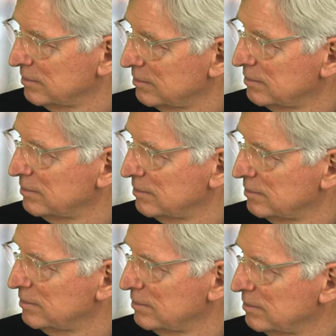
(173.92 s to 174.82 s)

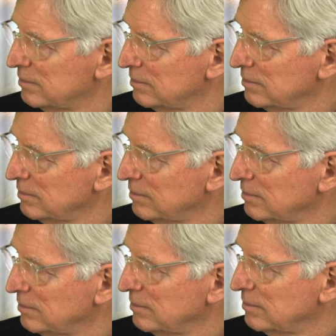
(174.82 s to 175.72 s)

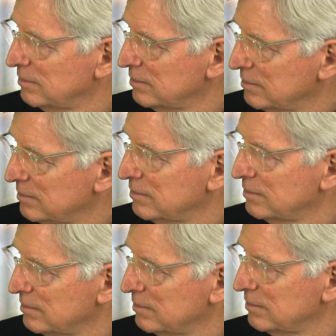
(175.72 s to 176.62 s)

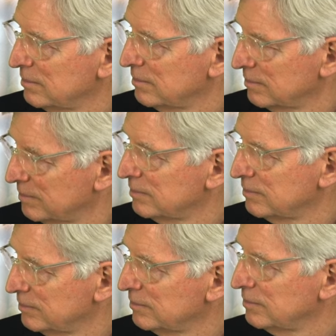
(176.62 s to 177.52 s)

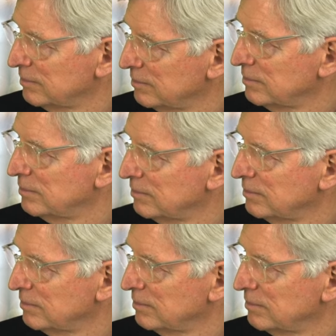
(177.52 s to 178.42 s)

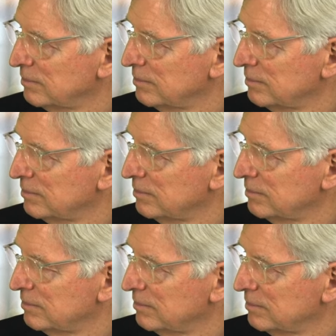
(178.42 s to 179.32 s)

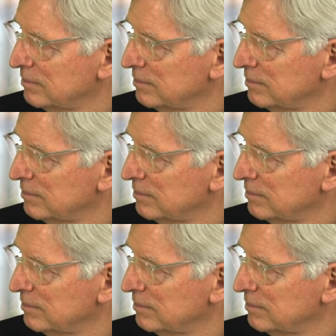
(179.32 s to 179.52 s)
The person shown says nothing.